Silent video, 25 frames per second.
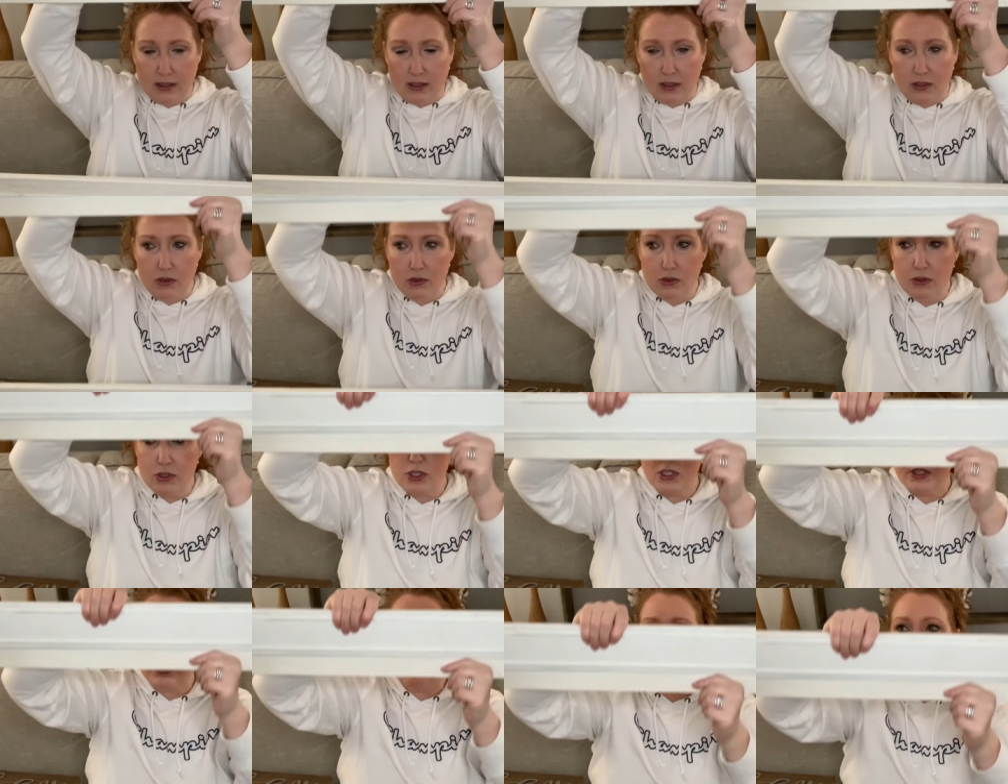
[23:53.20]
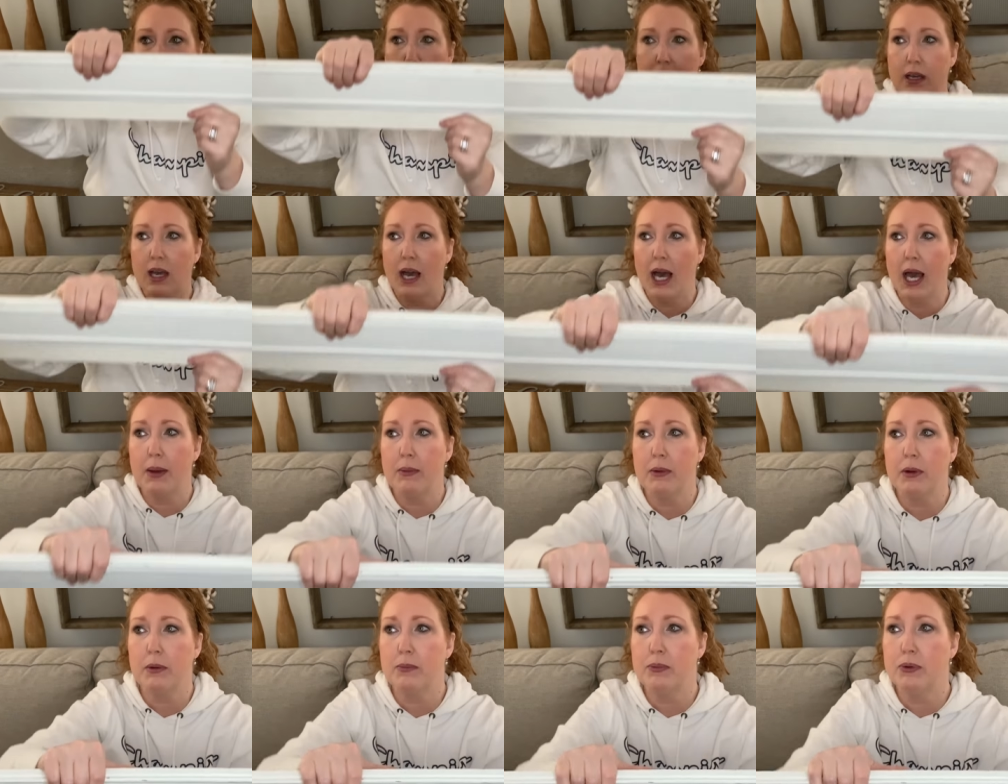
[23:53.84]
usually
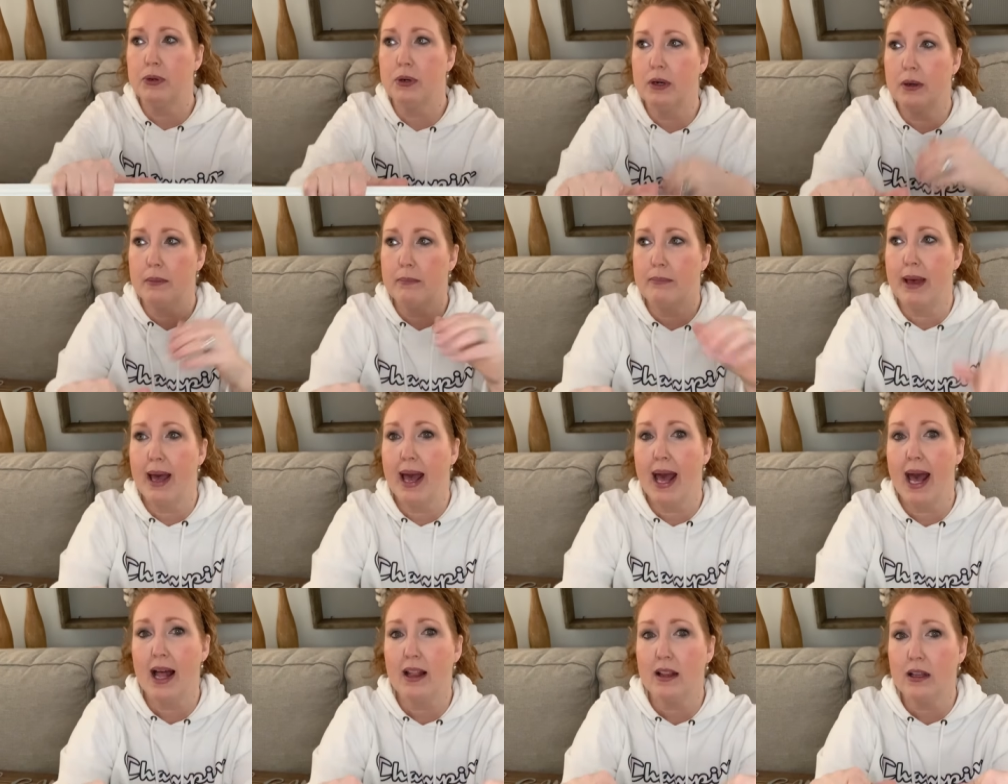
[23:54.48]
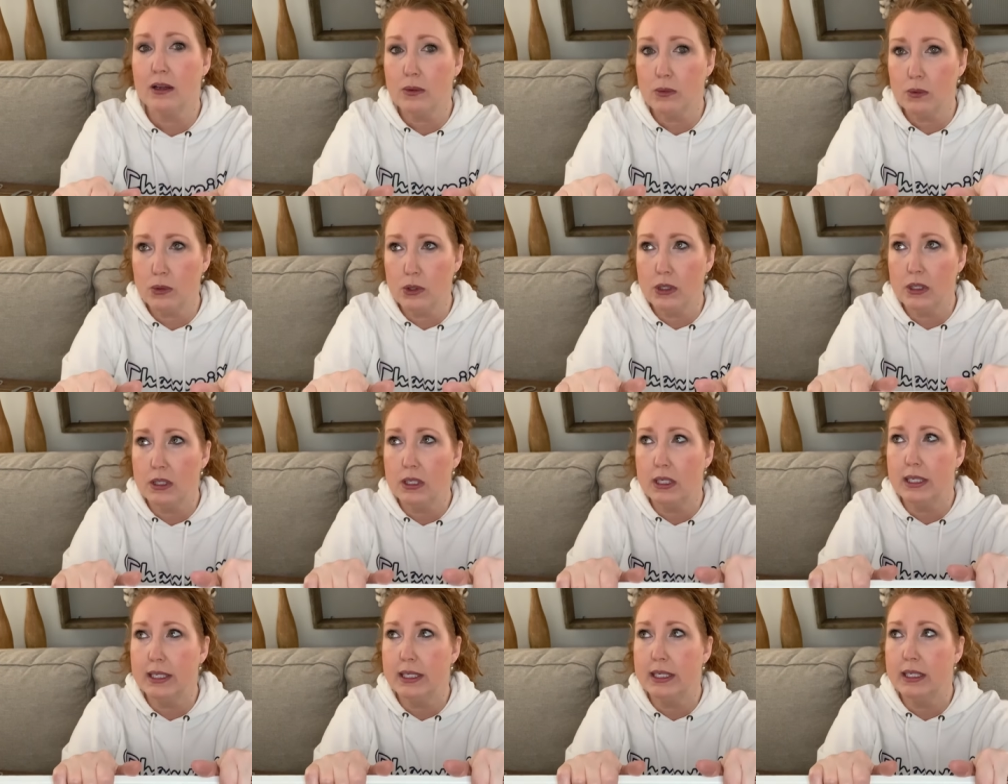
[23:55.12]
I would put pallet
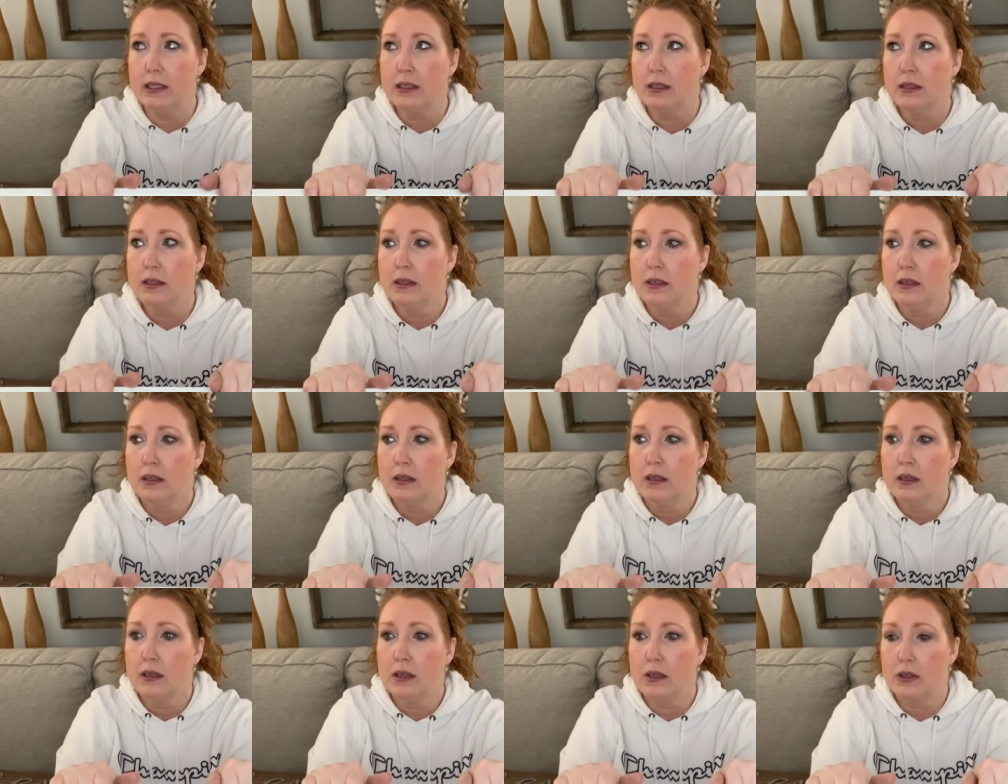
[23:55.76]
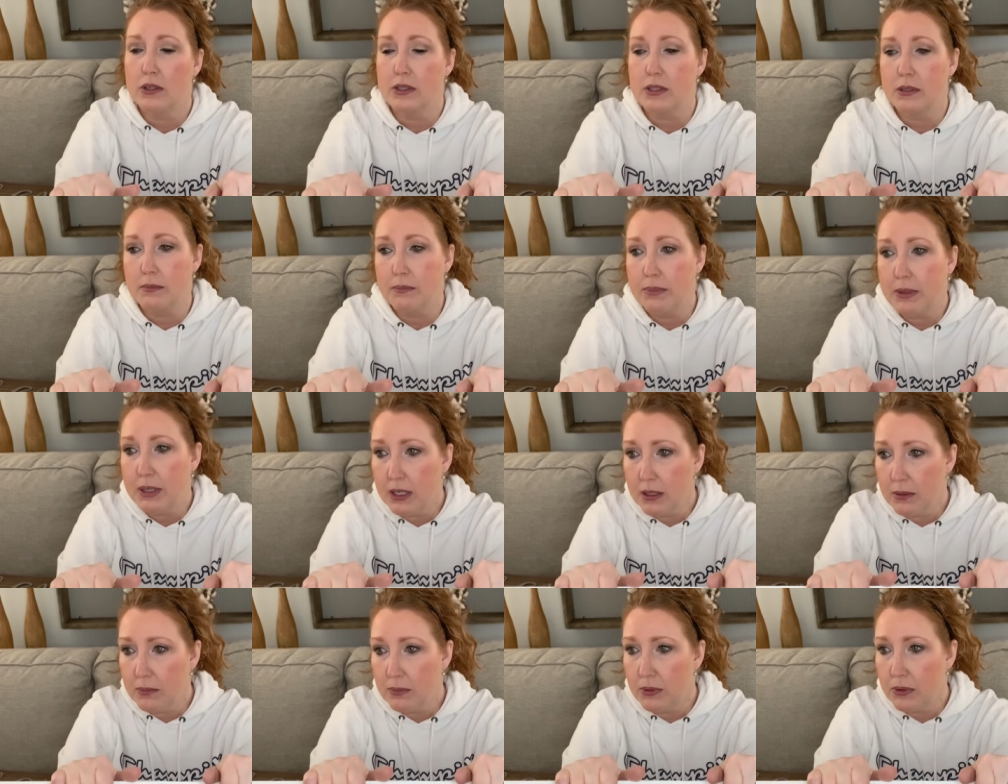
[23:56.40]
wood or some
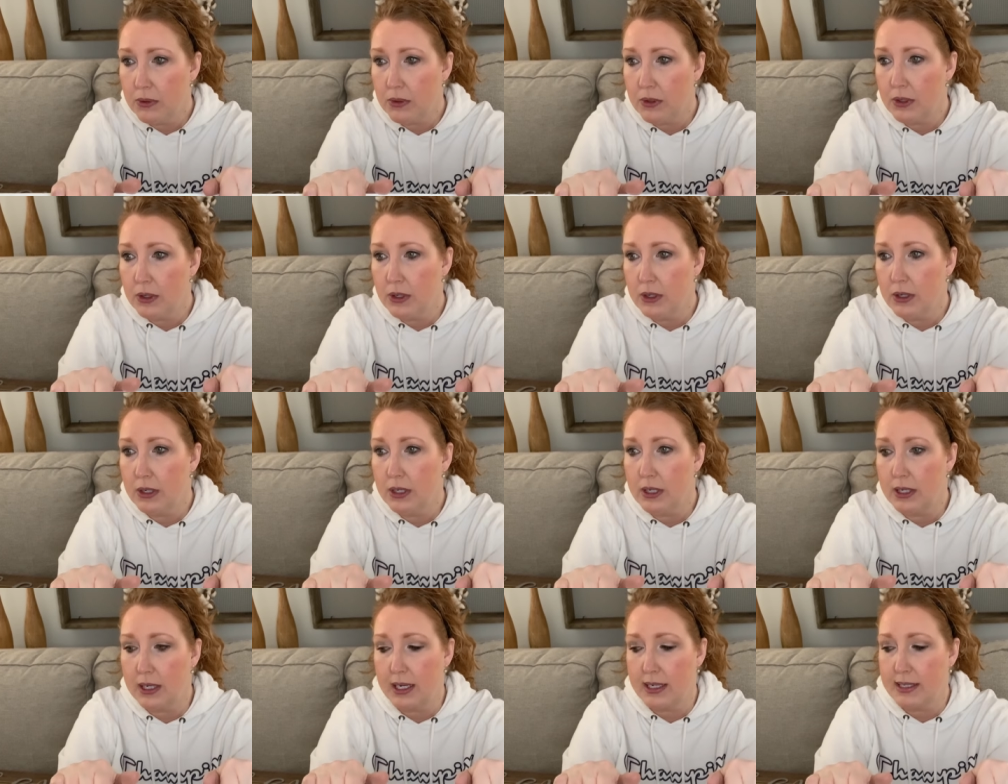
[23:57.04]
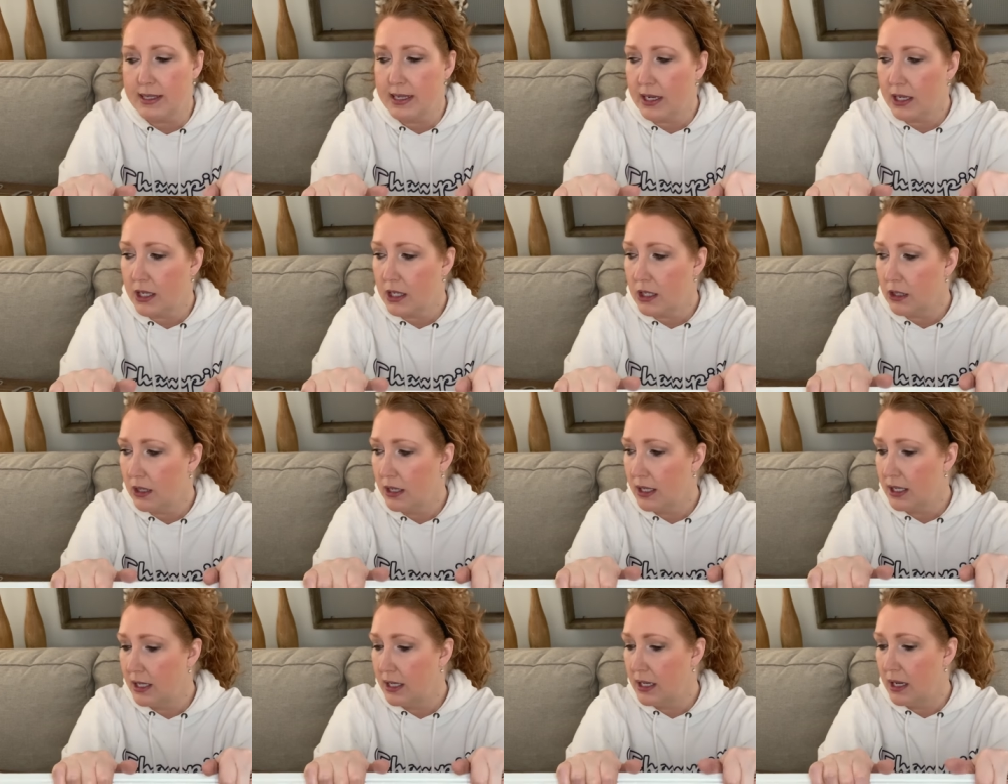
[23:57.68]
bead board and I
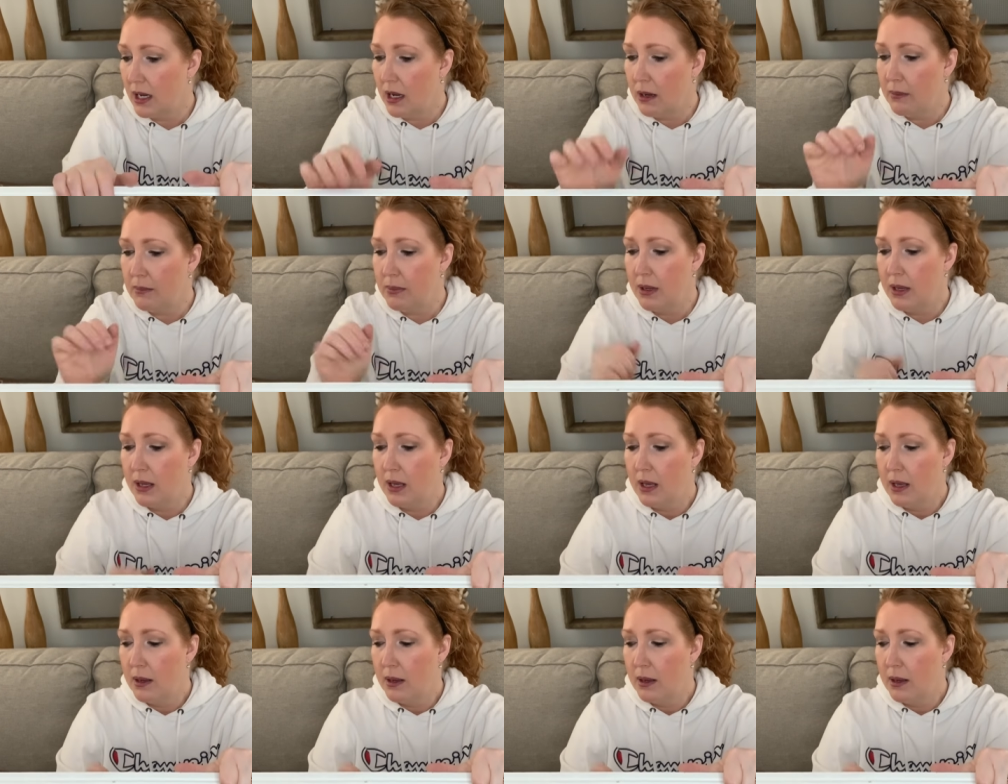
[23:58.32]
decorate it up.